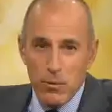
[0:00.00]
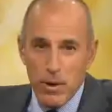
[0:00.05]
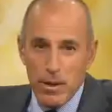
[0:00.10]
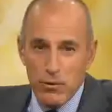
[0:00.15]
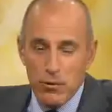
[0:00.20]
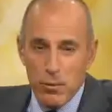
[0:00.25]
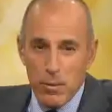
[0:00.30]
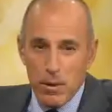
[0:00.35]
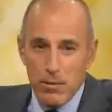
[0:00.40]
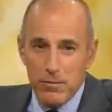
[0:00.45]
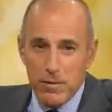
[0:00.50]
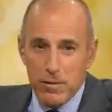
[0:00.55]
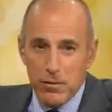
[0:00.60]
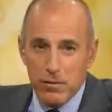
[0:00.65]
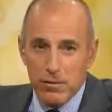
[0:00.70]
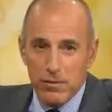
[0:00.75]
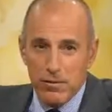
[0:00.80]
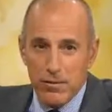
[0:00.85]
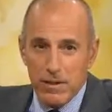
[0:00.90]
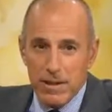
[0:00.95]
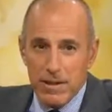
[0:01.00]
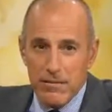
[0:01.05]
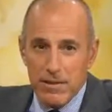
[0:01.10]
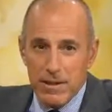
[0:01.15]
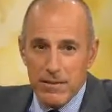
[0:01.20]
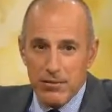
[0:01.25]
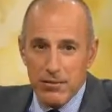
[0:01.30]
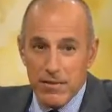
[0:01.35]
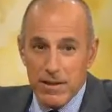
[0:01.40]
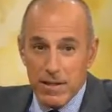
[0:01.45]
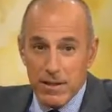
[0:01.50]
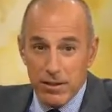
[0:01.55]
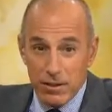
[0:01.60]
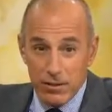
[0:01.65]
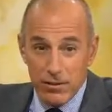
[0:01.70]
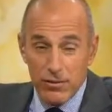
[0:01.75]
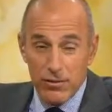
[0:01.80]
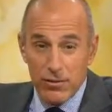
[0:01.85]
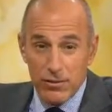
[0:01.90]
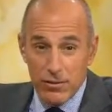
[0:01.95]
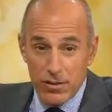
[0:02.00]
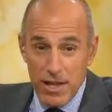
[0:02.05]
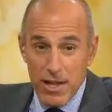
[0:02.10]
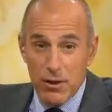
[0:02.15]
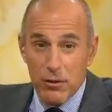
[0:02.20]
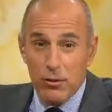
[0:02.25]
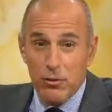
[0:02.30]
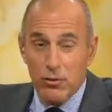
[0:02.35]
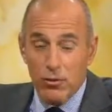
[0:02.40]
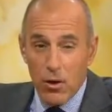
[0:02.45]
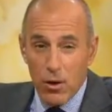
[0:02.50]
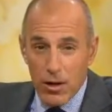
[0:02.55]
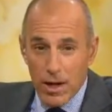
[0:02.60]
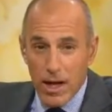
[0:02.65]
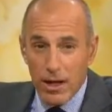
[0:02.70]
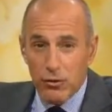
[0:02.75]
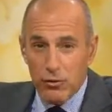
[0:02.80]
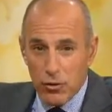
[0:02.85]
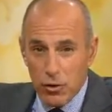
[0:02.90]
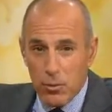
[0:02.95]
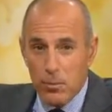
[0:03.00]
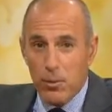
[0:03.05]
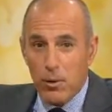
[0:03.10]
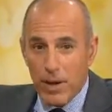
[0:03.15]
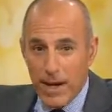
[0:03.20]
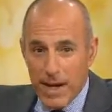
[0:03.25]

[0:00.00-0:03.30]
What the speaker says: way, 12 Years a Slave hits theaters on October